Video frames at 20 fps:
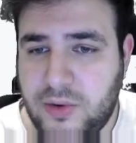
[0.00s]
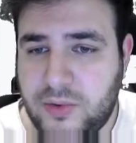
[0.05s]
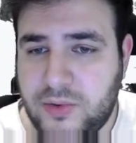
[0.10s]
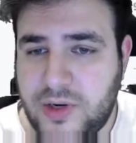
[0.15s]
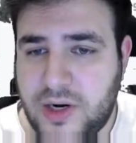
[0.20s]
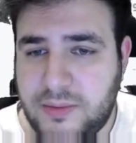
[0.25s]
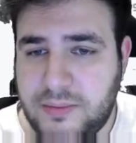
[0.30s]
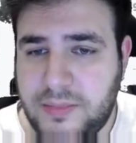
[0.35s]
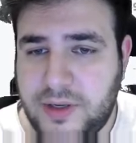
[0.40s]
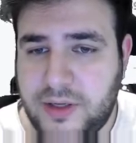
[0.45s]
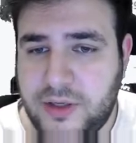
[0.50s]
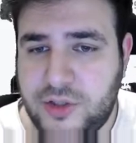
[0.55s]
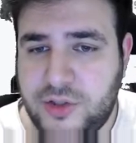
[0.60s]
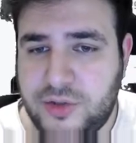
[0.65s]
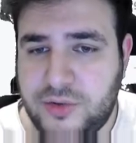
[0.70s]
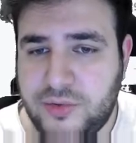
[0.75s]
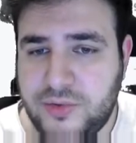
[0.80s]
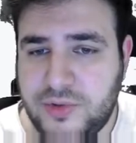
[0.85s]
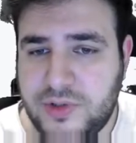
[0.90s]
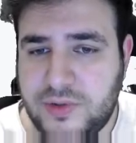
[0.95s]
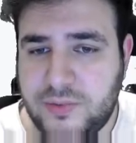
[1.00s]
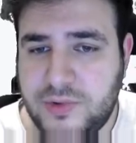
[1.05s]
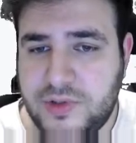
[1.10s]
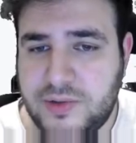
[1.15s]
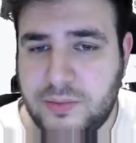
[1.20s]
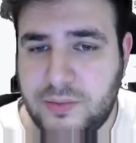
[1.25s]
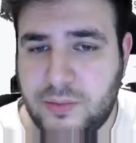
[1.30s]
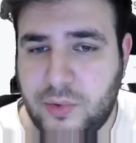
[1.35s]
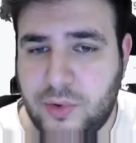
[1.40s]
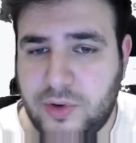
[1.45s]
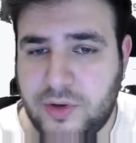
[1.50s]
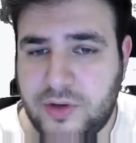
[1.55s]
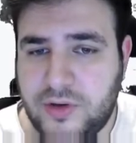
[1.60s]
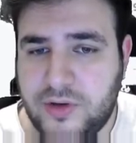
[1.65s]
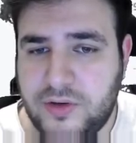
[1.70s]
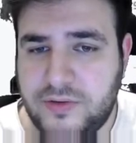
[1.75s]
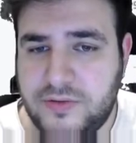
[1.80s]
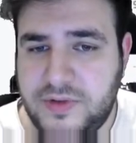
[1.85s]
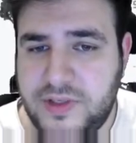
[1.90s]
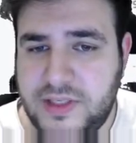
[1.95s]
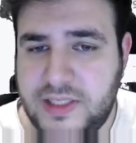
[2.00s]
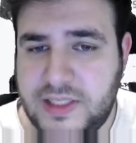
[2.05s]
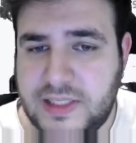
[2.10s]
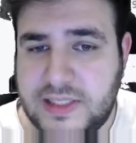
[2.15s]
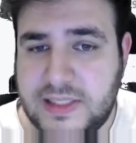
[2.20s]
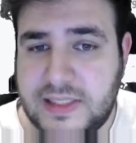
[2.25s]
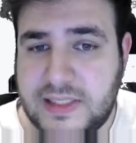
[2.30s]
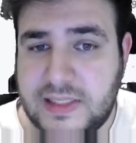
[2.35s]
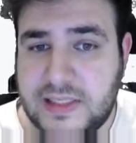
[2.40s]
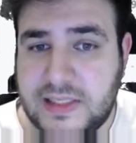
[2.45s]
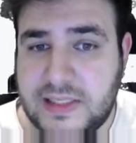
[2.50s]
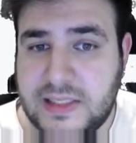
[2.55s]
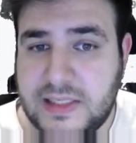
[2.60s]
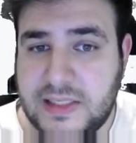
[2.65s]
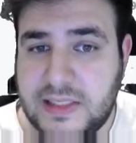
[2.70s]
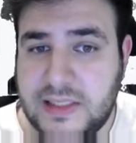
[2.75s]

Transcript: up manage your runes with more conveniences.